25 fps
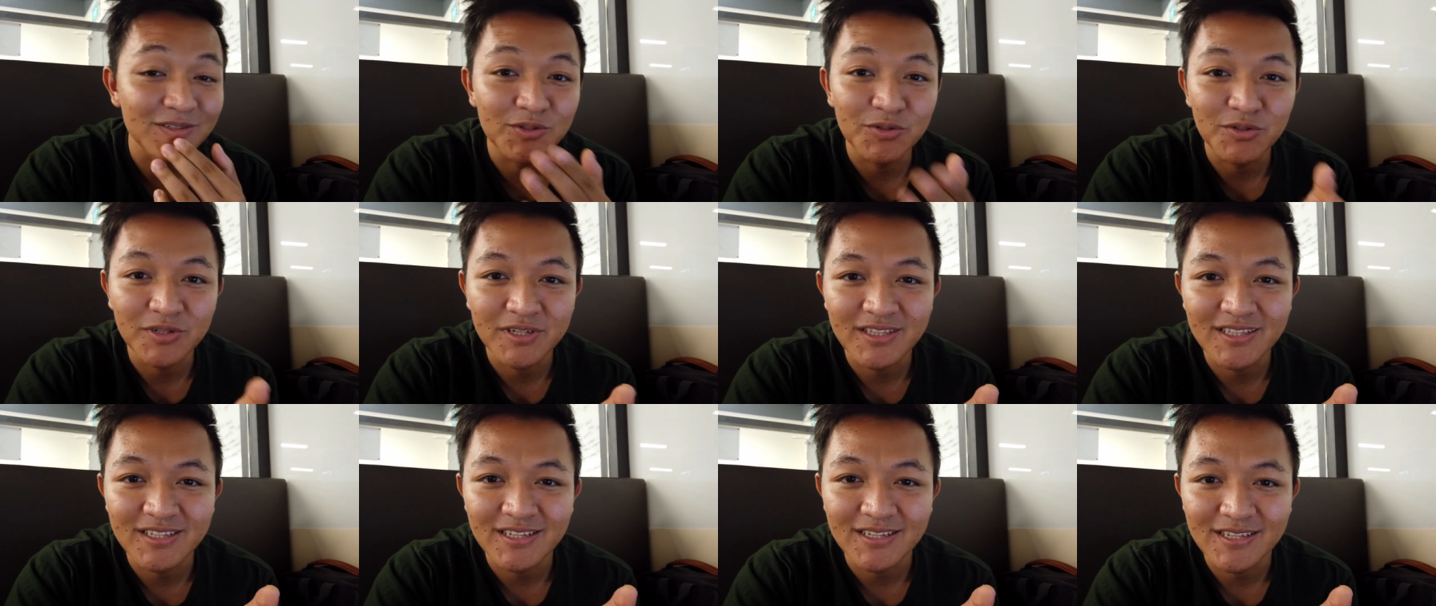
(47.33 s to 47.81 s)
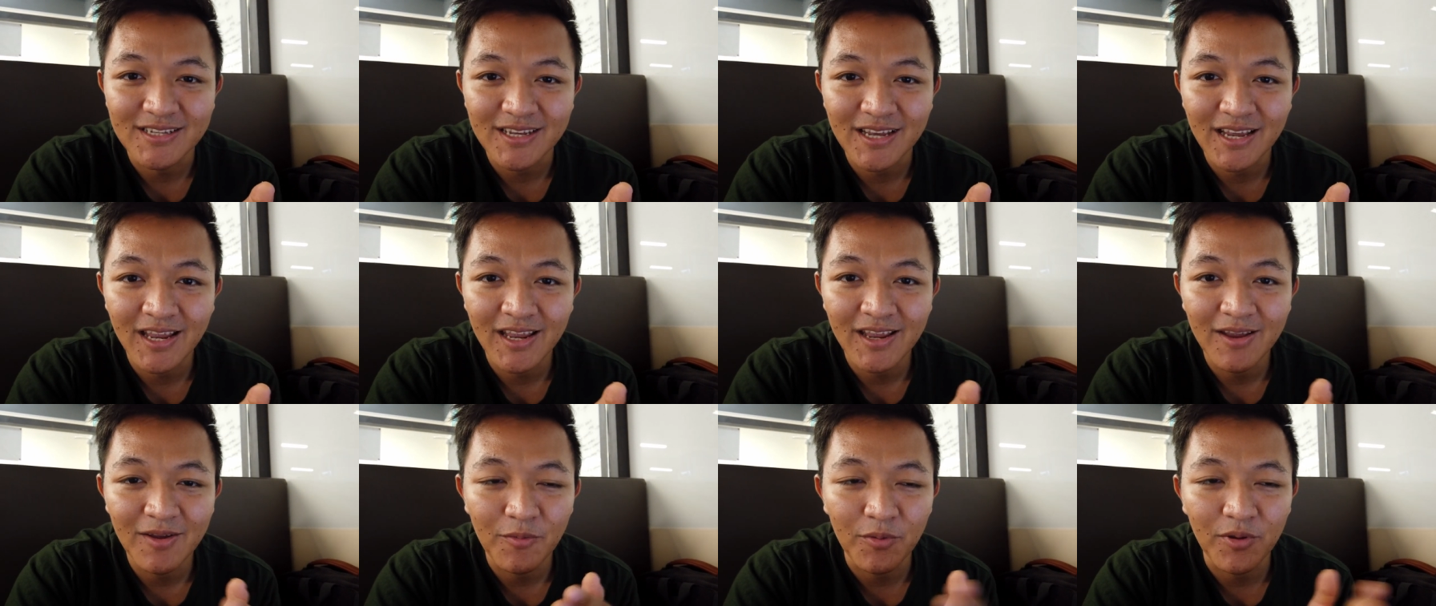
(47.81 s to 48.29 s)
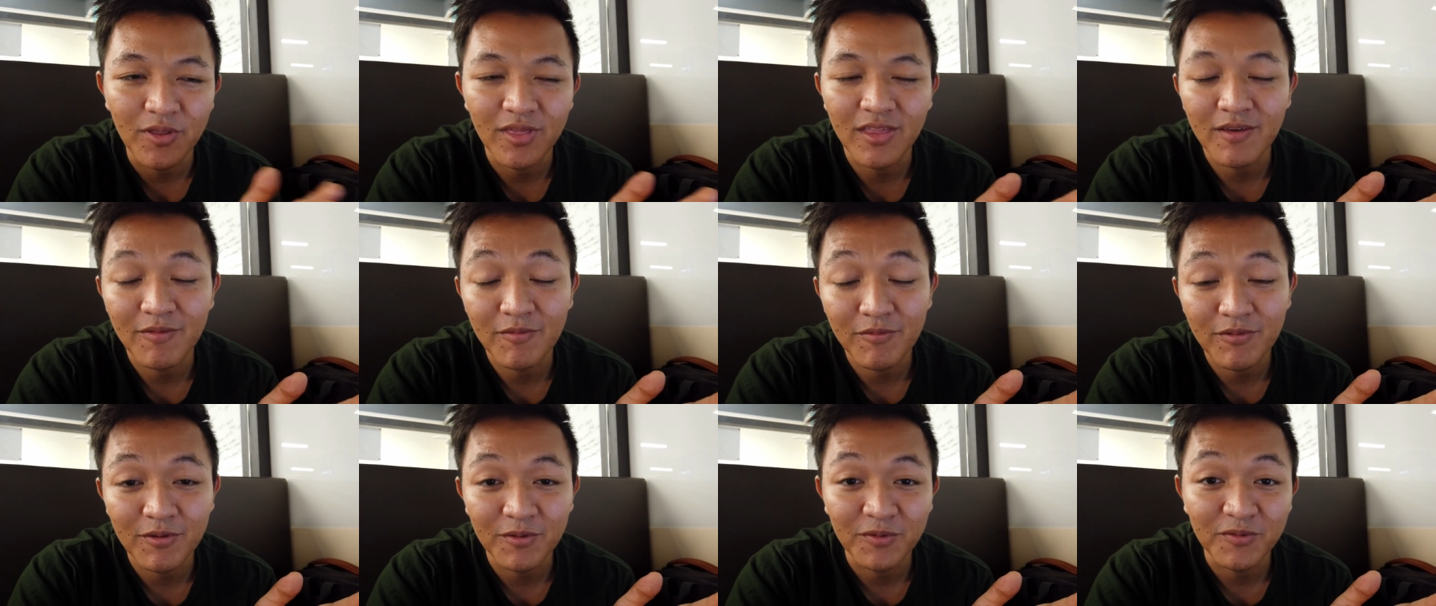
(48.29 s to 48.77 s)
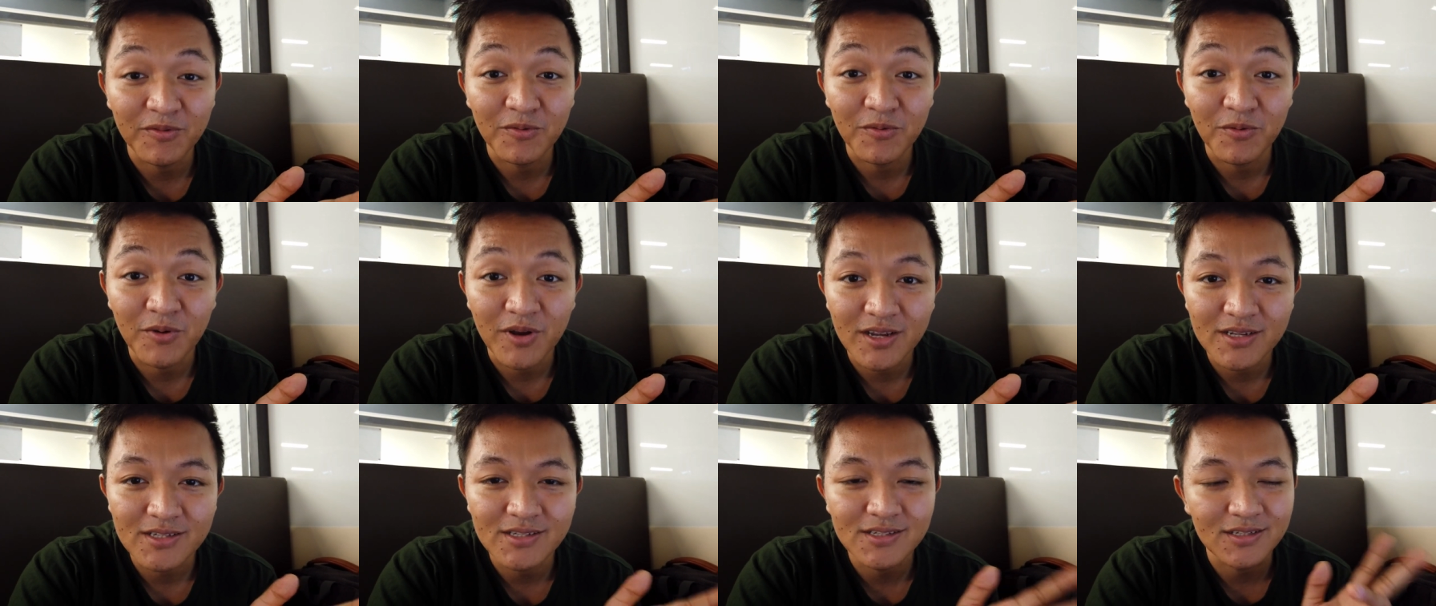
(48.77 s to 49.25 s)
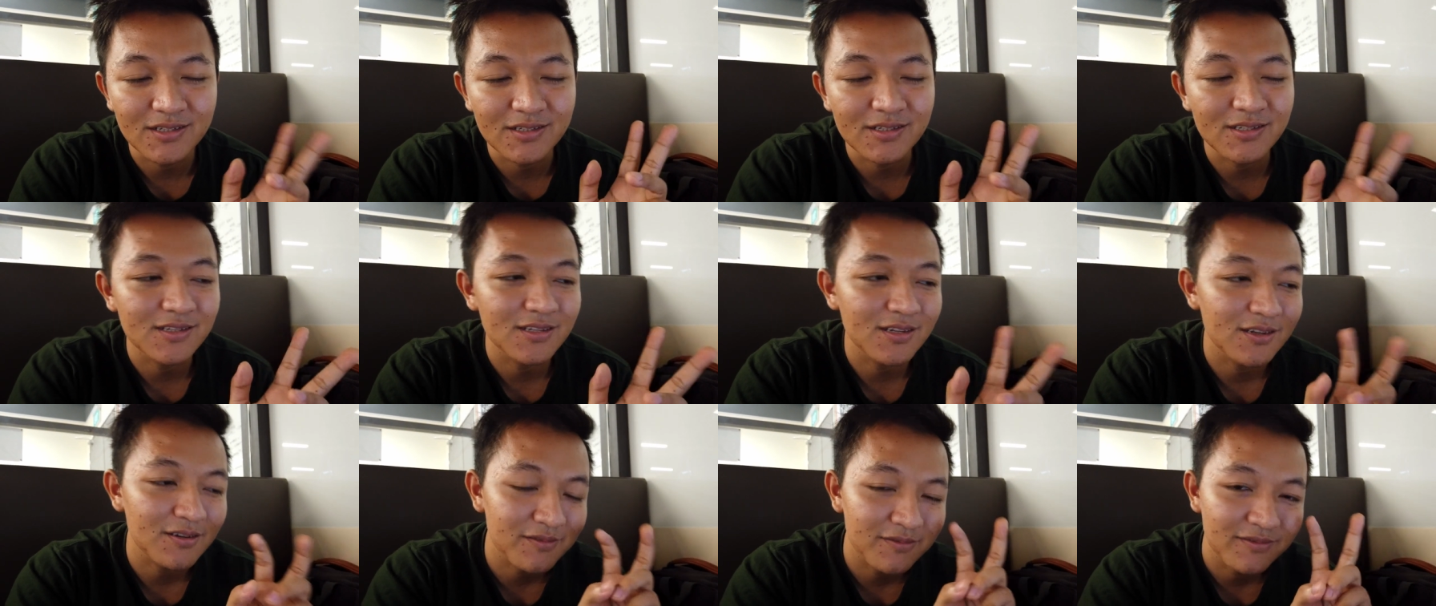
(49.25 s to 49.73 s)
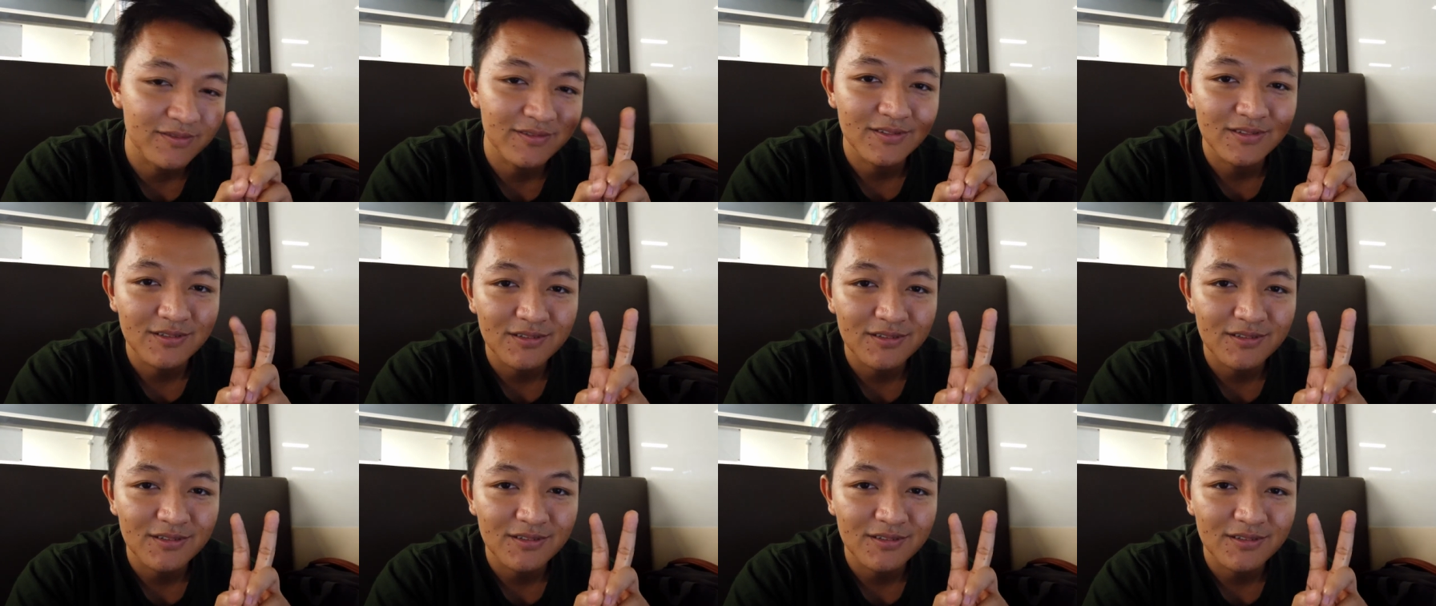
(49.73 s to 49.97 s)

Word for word: during the day when they feel stressed and stuff.